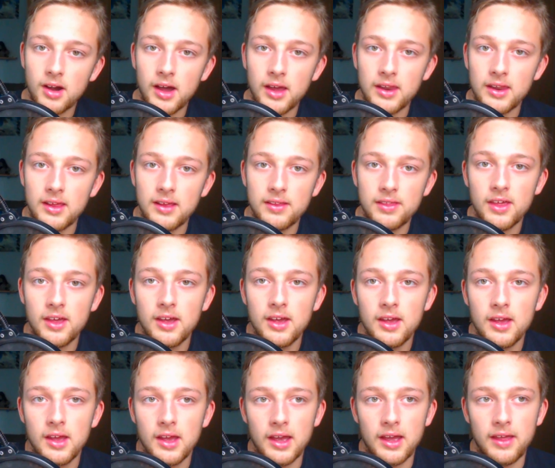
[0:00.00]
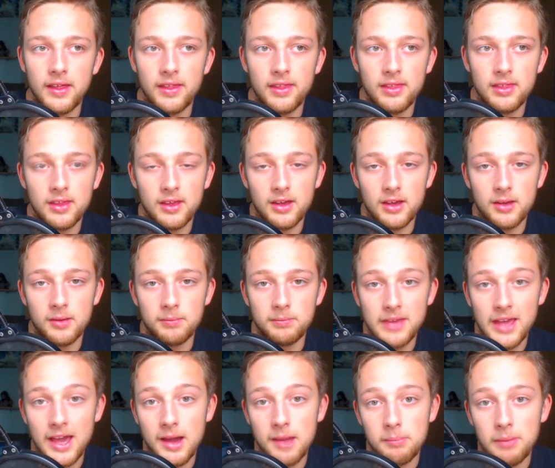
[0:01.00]
on it and
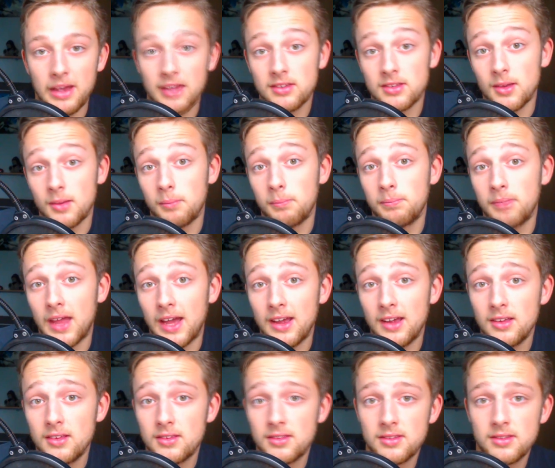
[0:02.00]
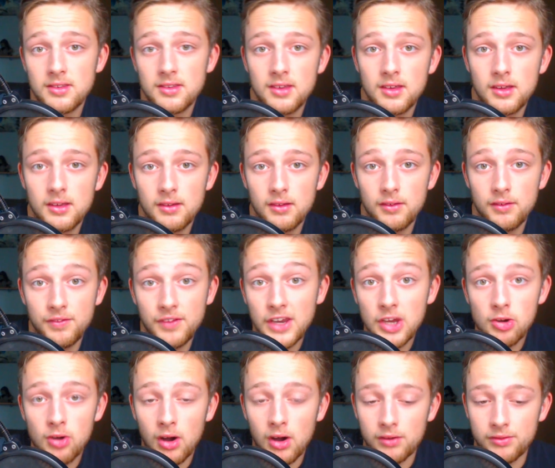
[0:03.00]
yeah, make some nice
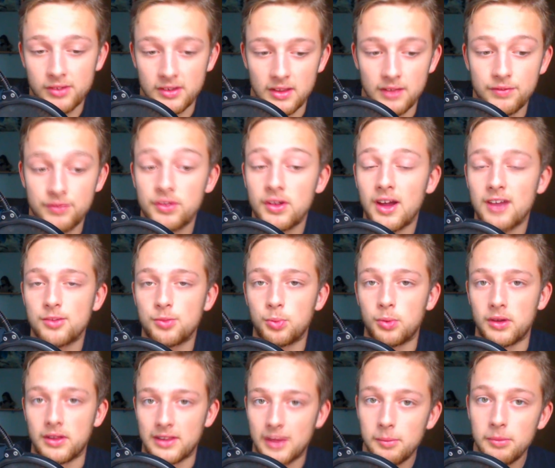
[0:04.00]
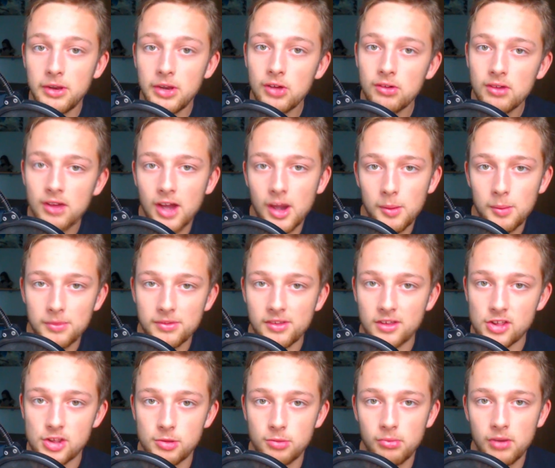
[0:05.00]
video of it if you guys want. Let me know in the comment
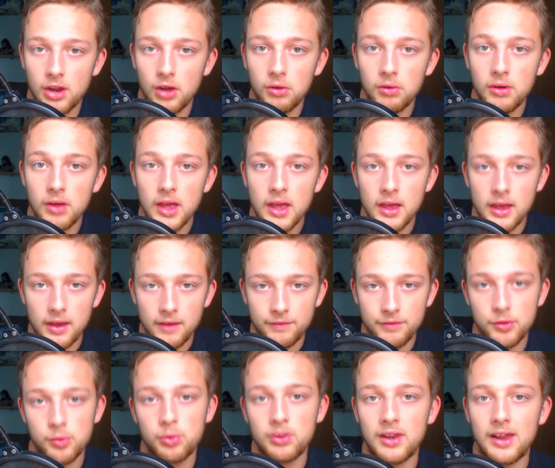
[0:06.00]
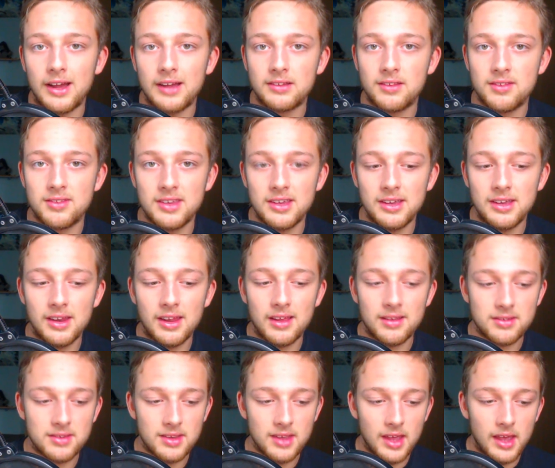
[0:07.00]
section below if you would like to see
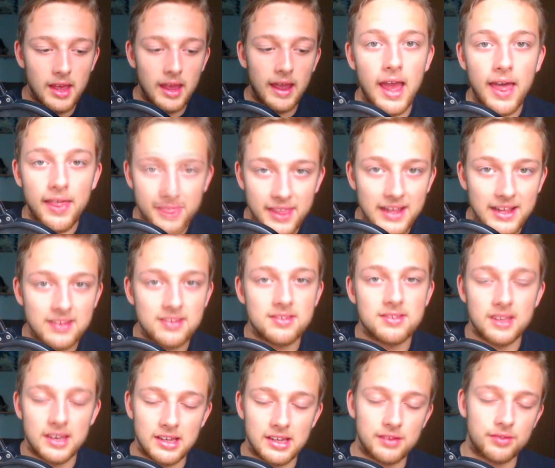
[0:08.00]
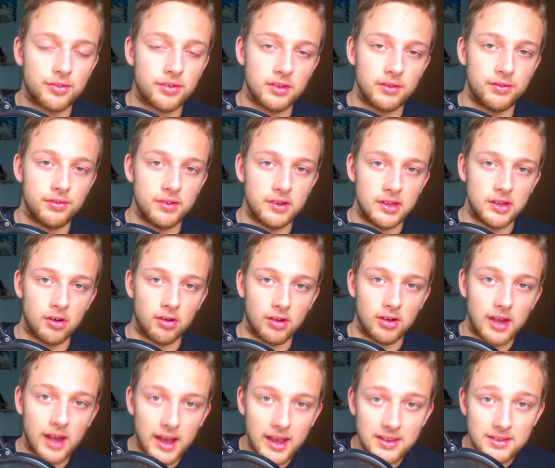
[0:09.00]
this. And that's it for the video.
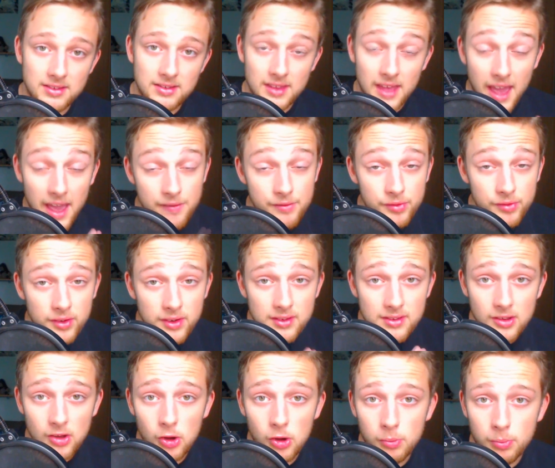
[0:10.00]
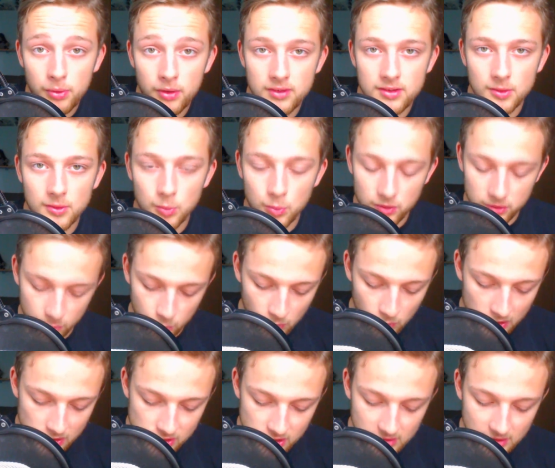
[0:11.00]
Guys, every single person who's
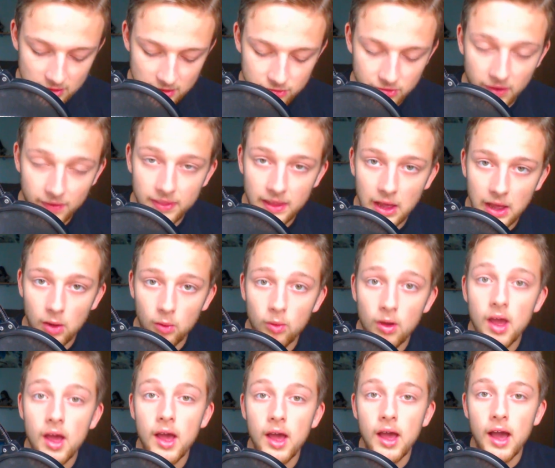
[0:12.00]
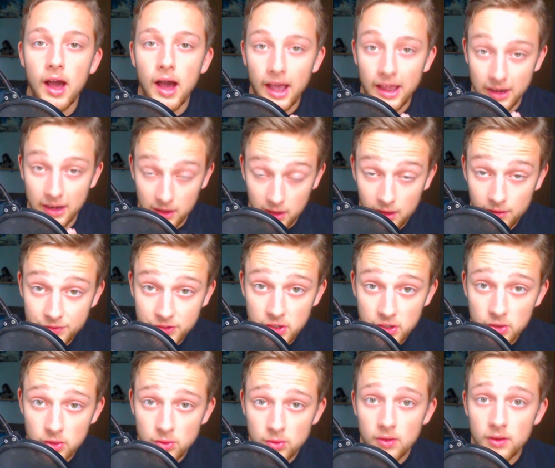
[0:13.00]
watching this right now, I love
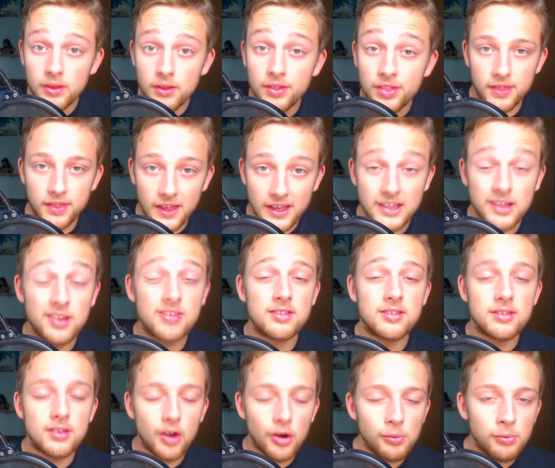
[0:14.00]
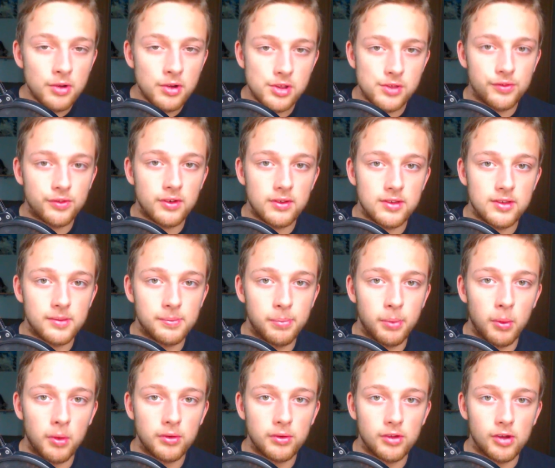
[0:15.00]
you. Thank you so much for the
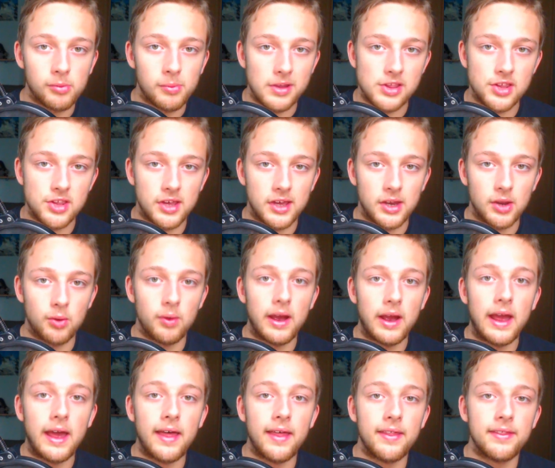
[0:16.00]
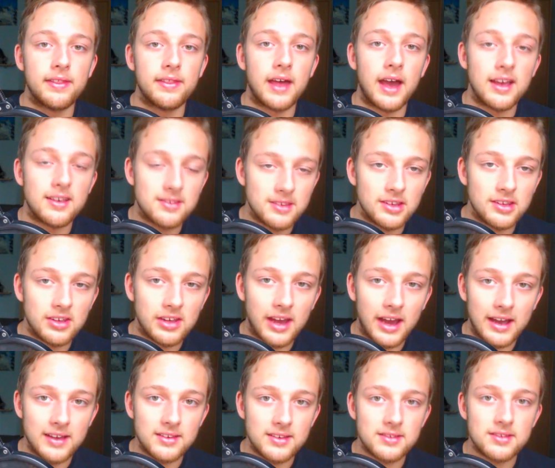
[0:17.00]
support on my channel, and I see you
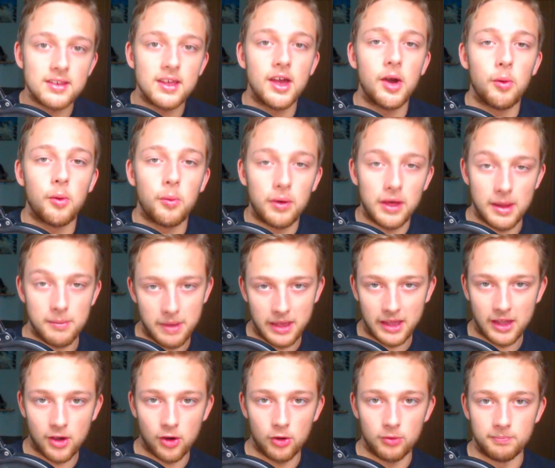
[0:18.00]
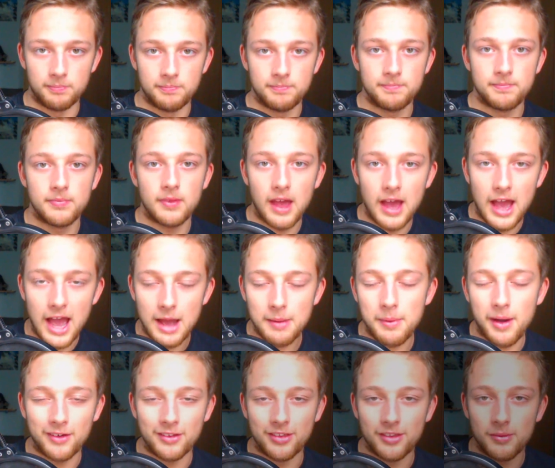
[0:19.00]
guys when I'm back home.
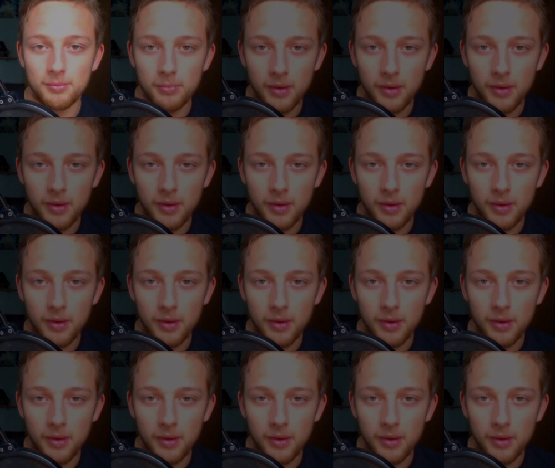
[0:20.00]
I'm out.